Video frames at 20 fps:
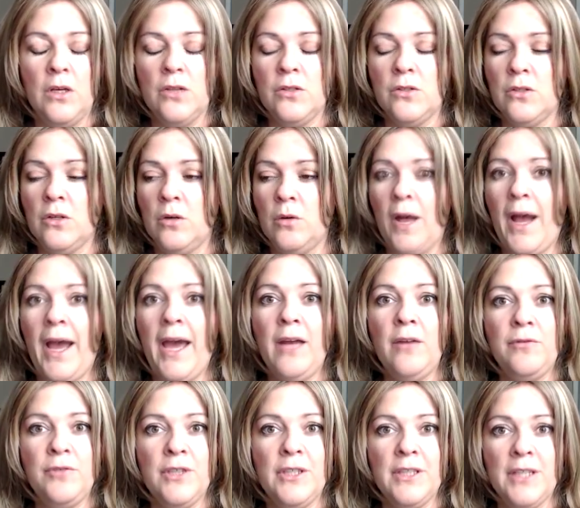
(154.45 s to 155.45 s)
So I
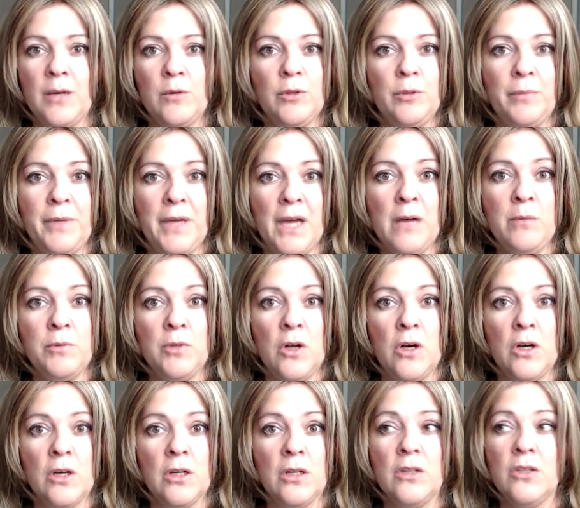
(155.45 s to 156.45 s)
had a feeling that wouldn't be up
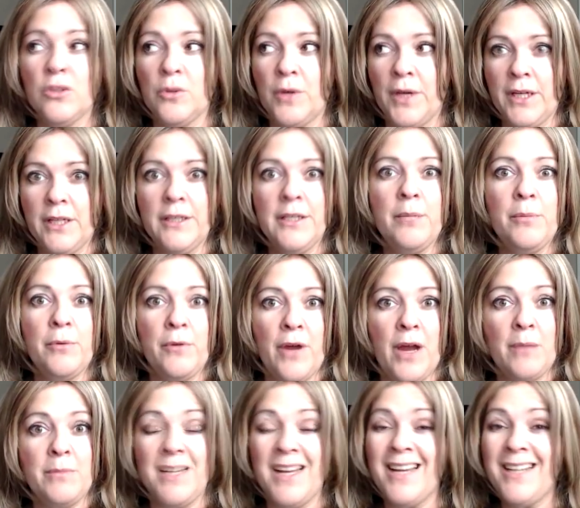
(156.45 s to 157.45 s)
long, so I clip
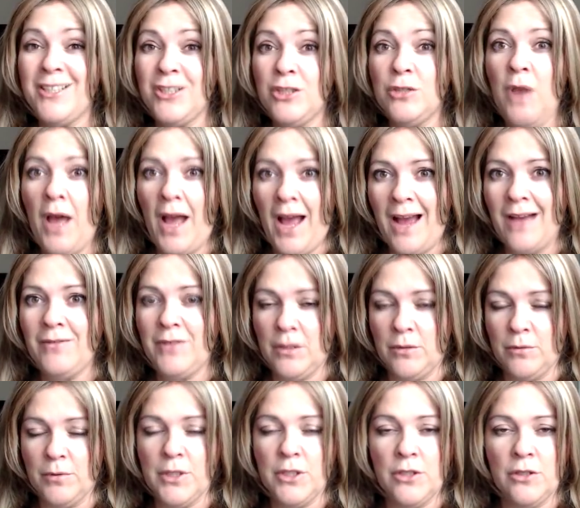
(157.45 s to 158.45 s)
grabbed it. I do have
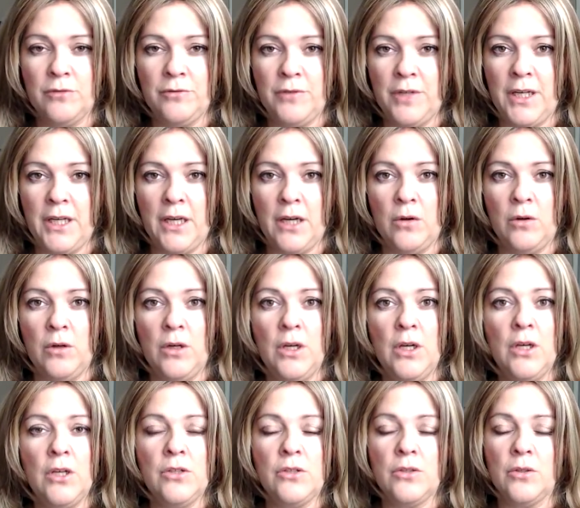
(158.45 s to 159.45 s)
the original video,
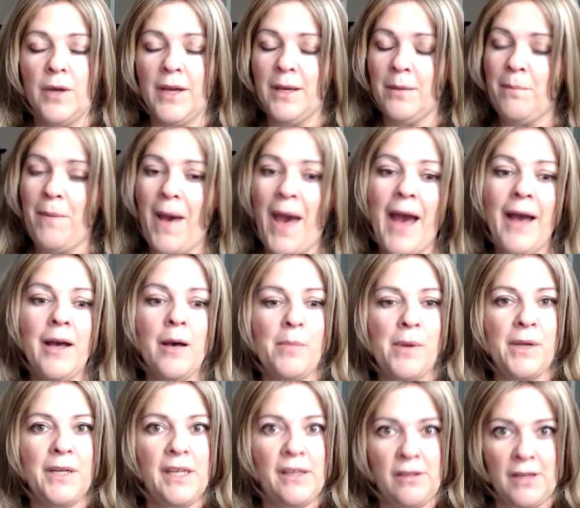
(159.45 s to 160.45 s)
so I can back
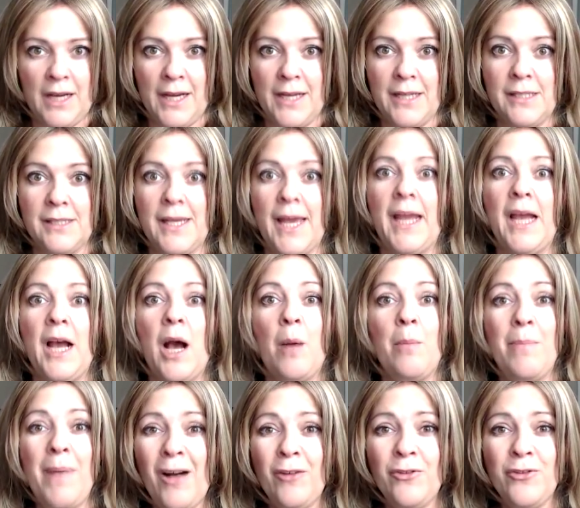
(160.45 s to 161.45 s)
up anything I say
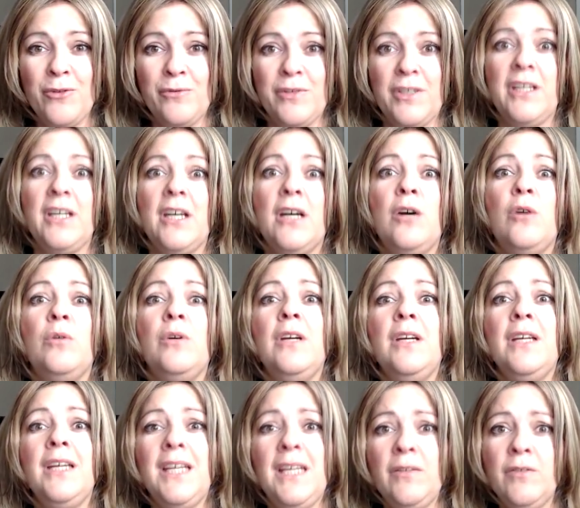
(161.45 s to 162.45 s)
about the video,
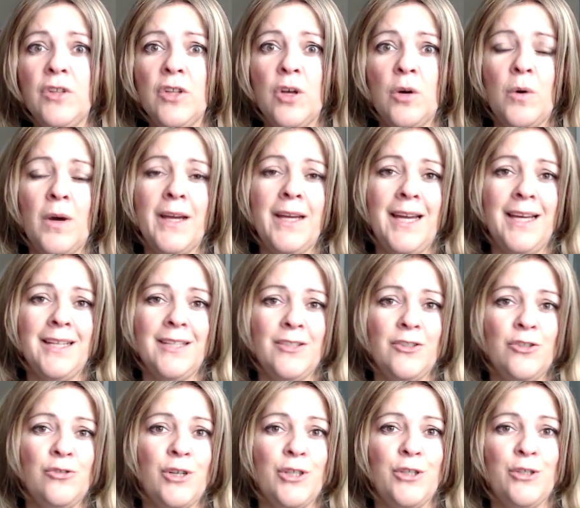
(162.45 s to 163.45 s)
even though I can't
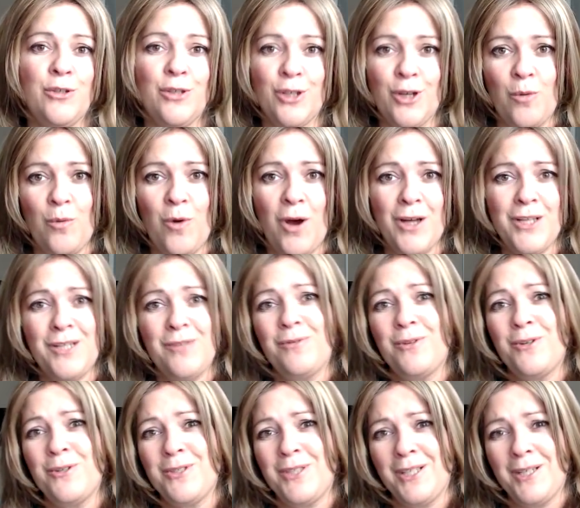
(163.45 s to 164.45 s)
instruct you to go watch it
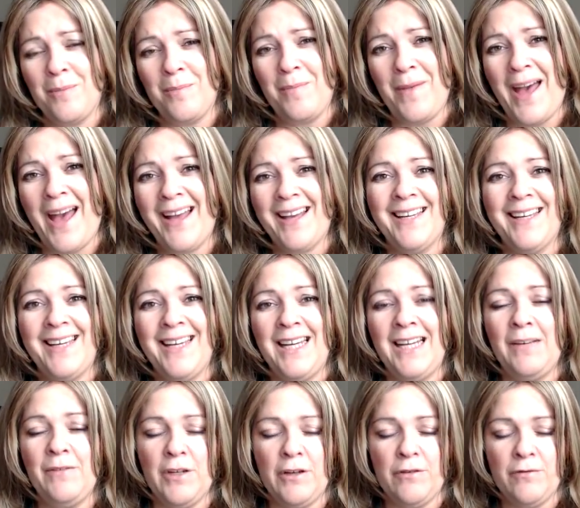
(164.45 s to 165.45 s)
first and come back. I
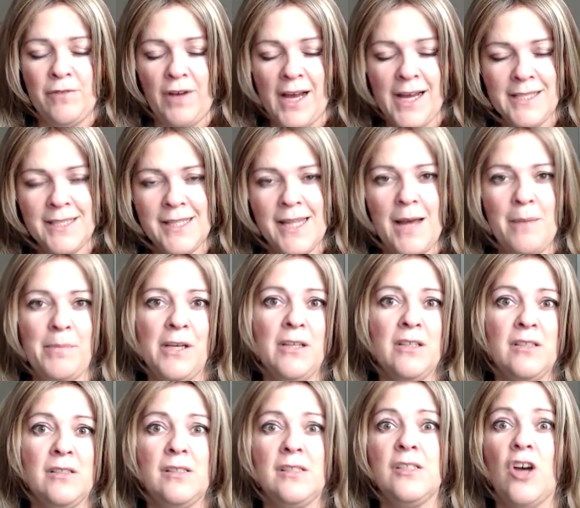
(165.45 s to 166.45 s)
can't even advise that
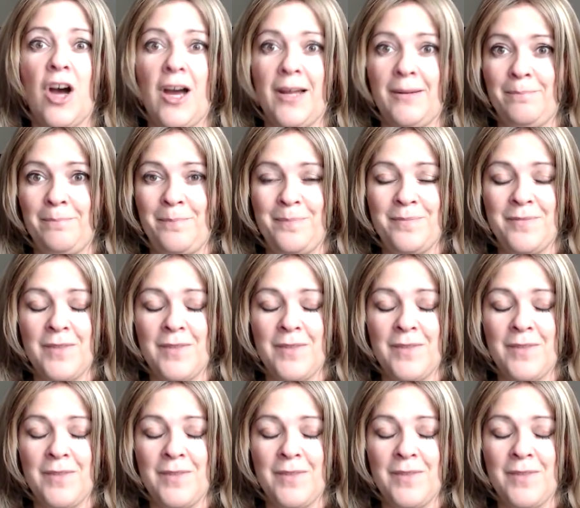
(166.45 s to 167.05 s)
because it's gone.